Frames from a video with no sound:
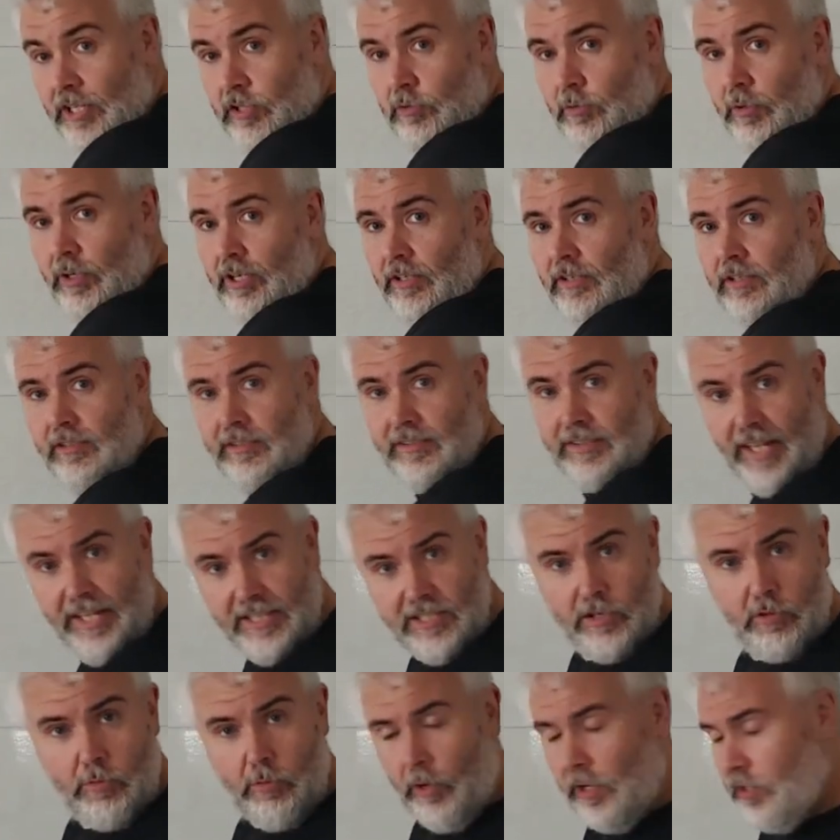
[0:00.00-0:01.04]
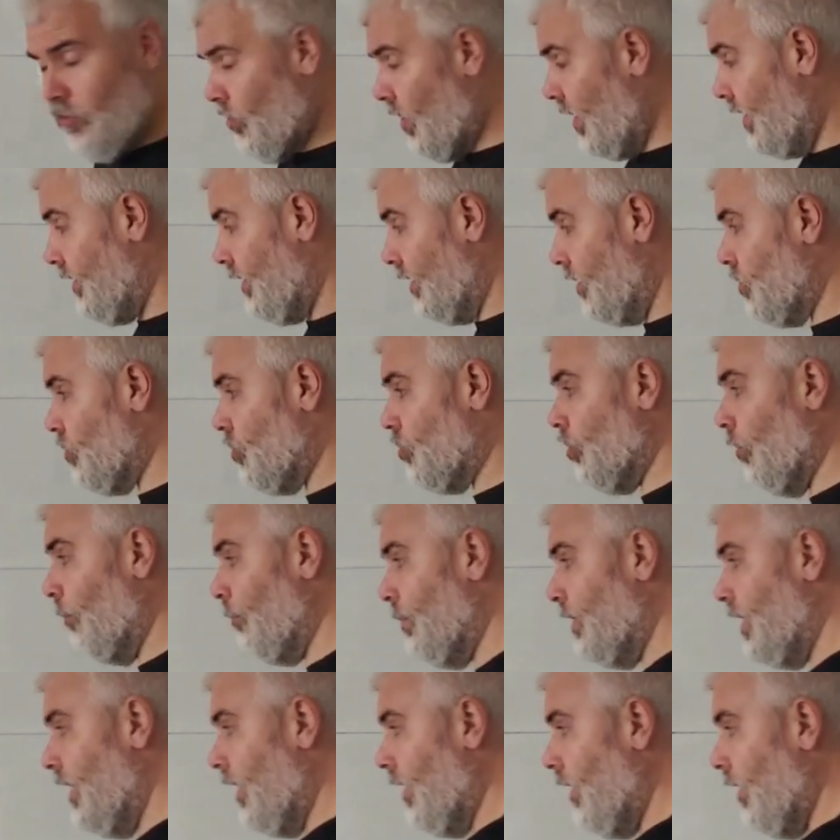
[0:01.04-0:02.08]
x squared. That's a quadratic.
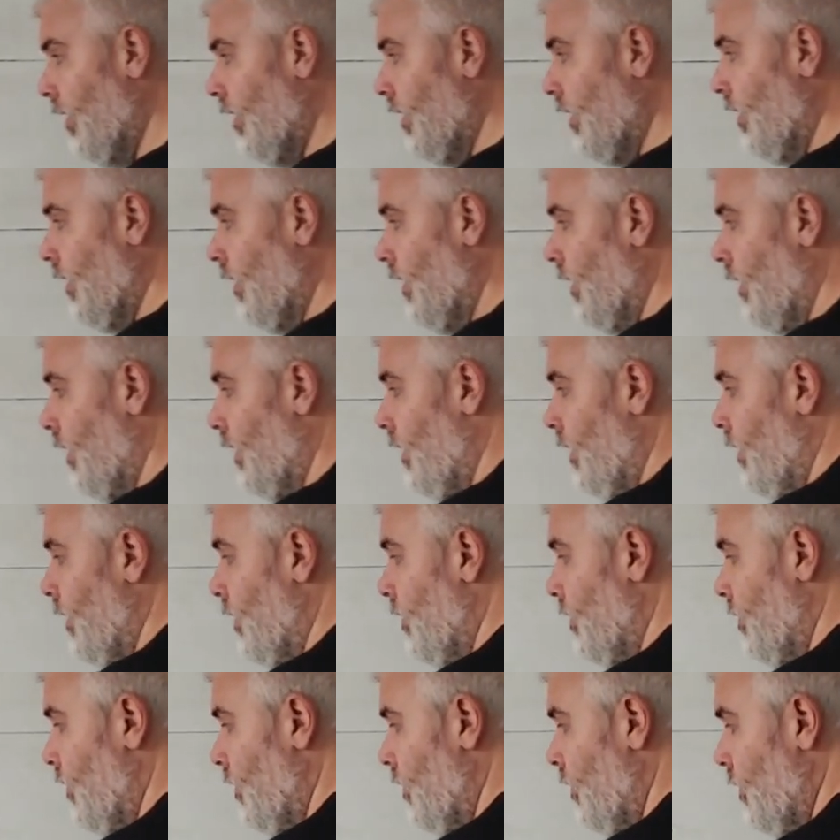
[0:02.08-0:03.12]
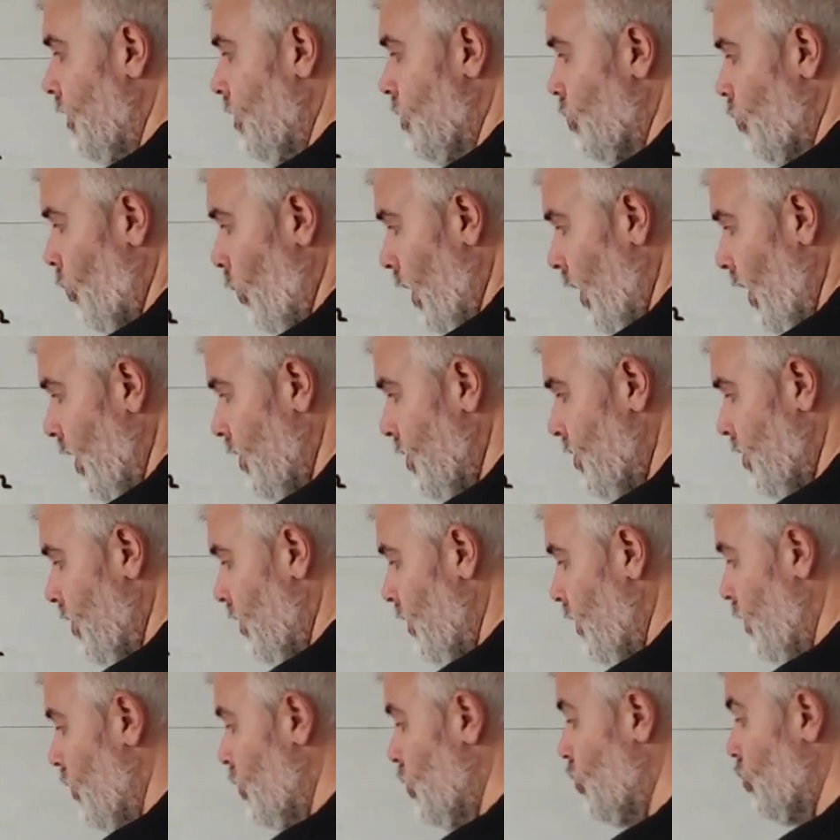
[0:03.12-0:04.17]
Something squared,
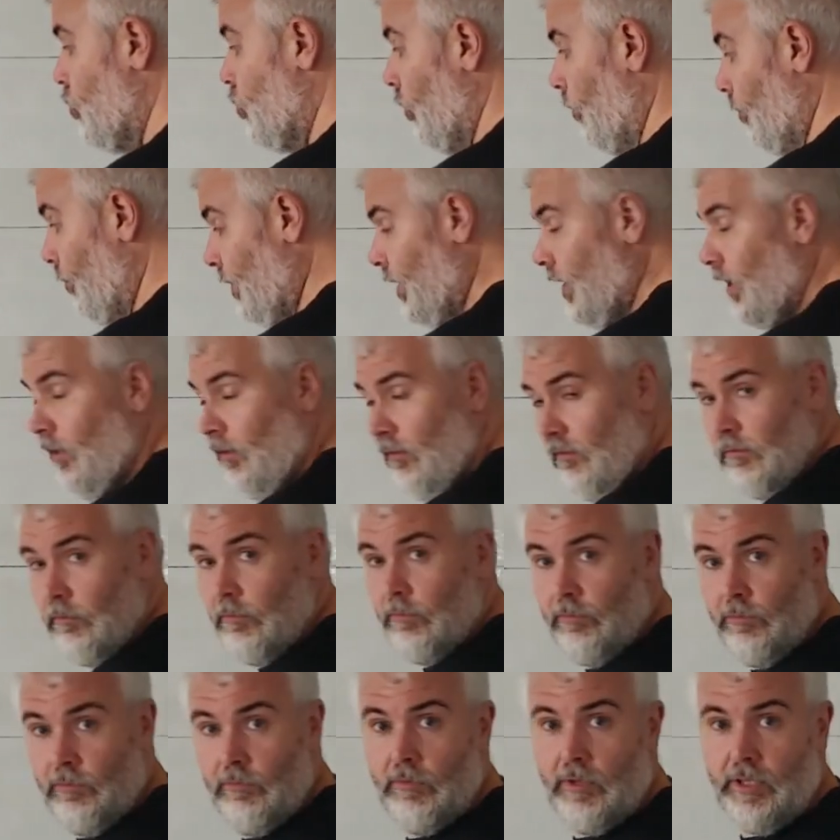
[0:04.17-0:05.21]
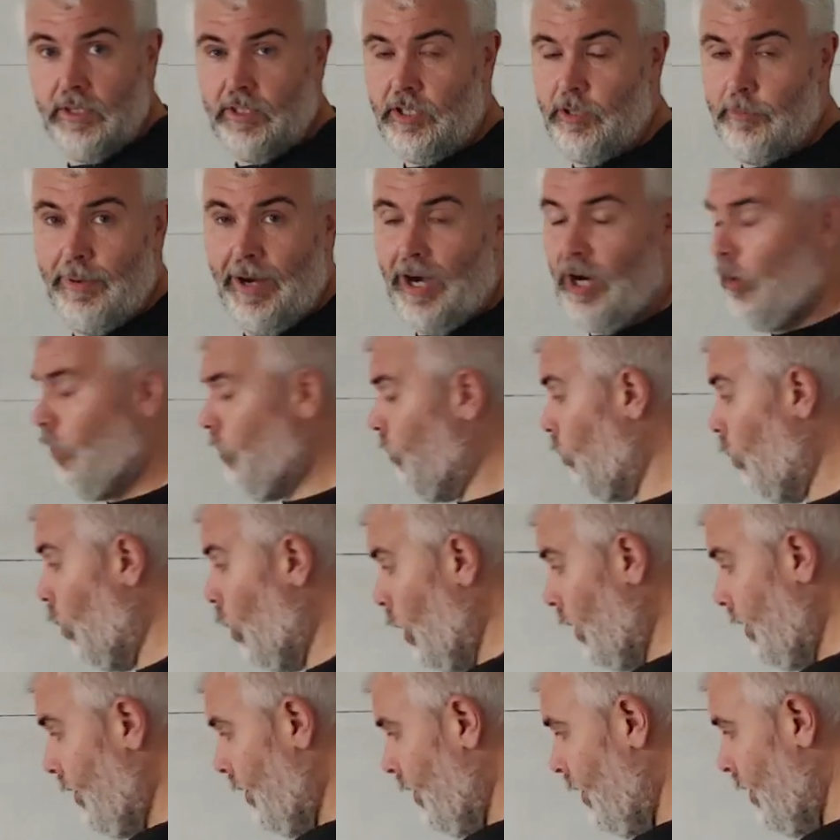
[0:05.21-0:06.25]
something to the power of
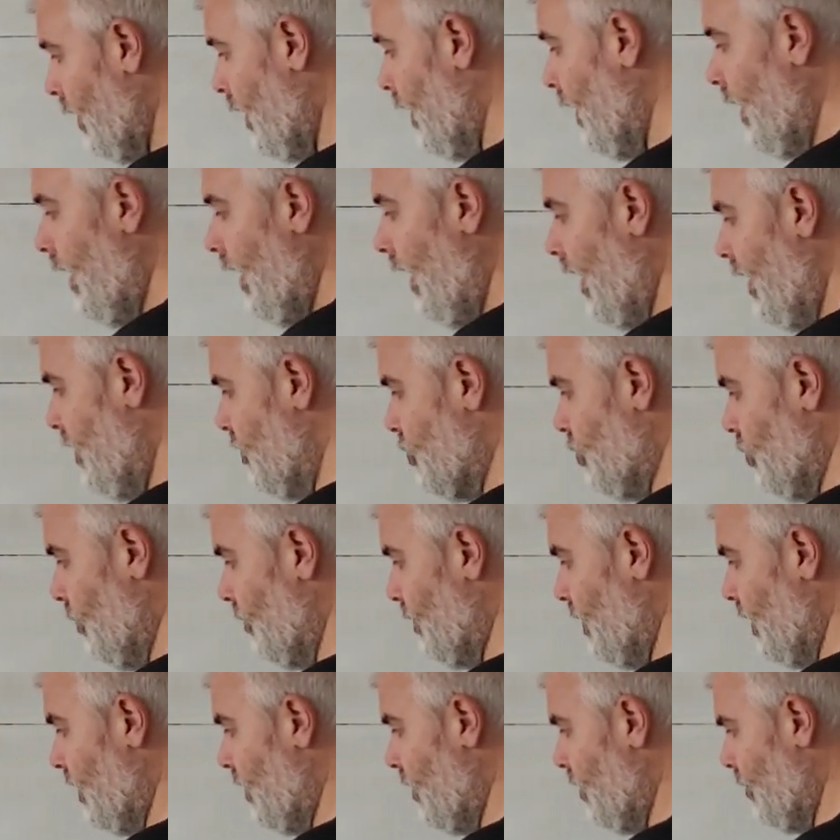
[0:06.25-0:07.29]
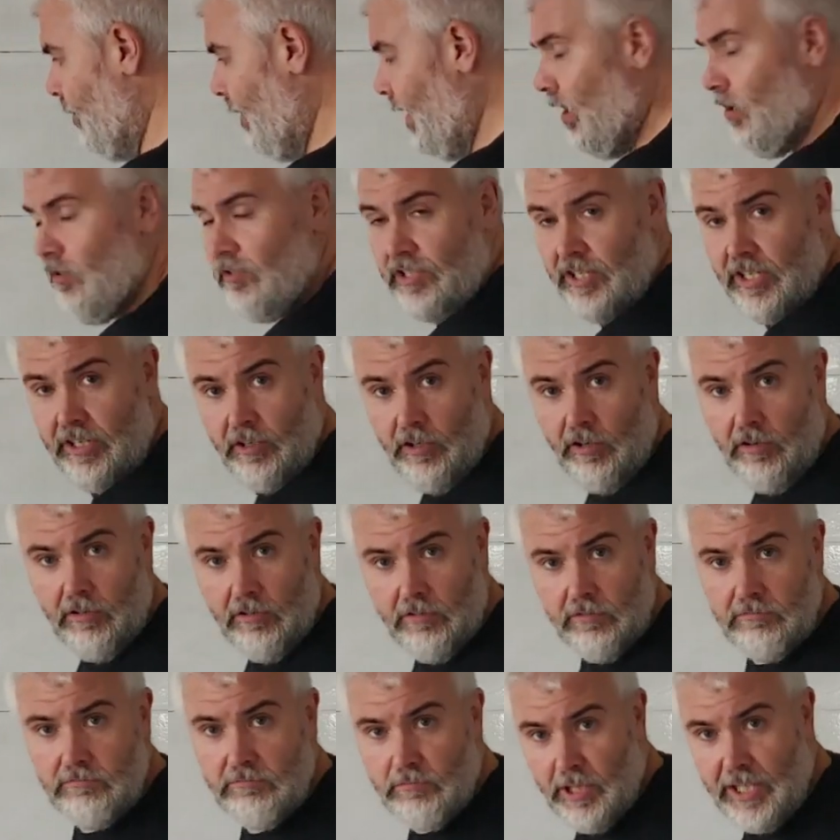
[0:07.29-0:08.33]
1, and something to the power of 0.
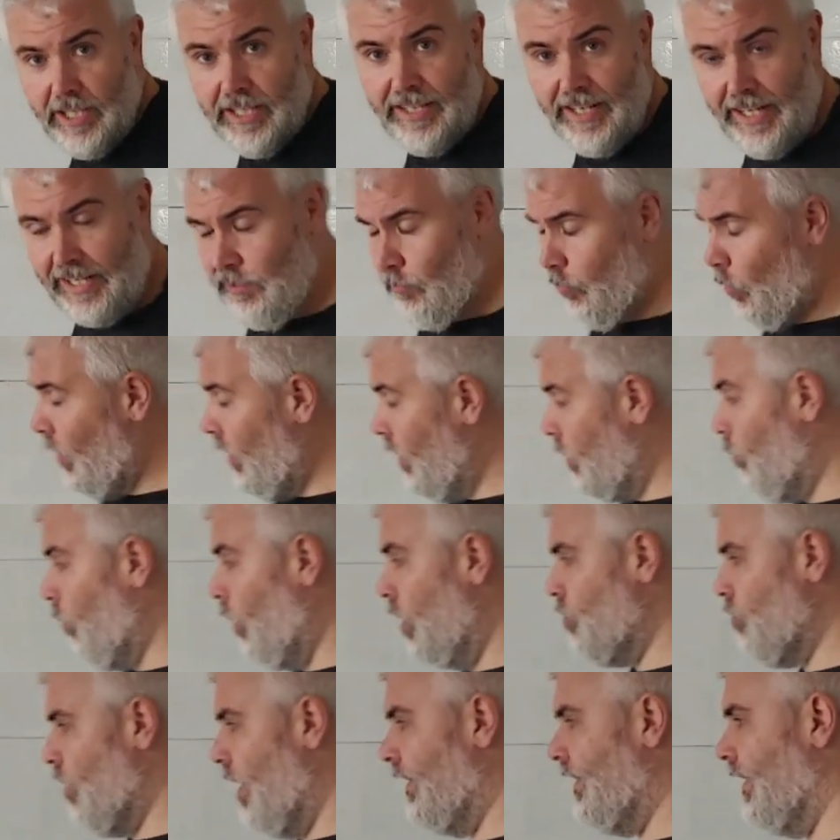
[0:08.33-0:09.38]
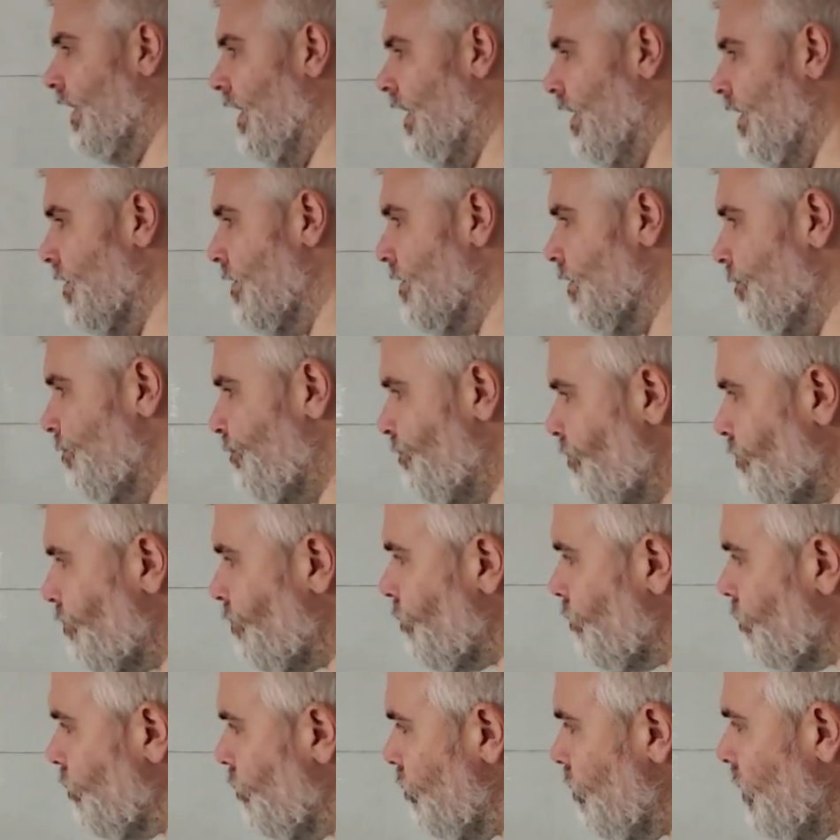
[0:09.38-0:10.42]
Really, that's what a quadratic is.
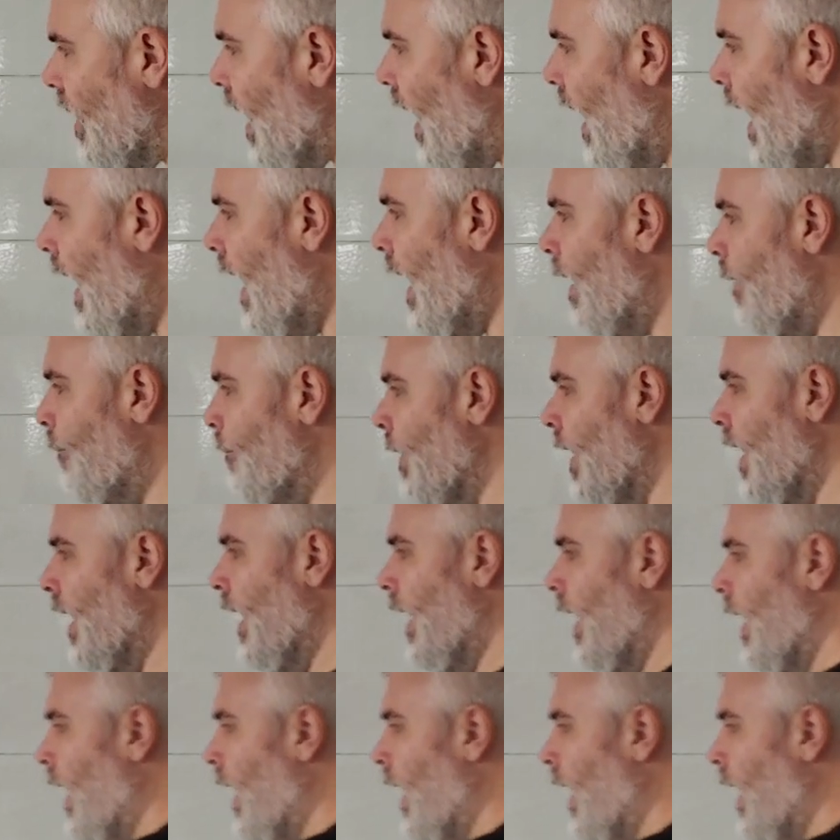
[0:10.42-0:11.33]
Um,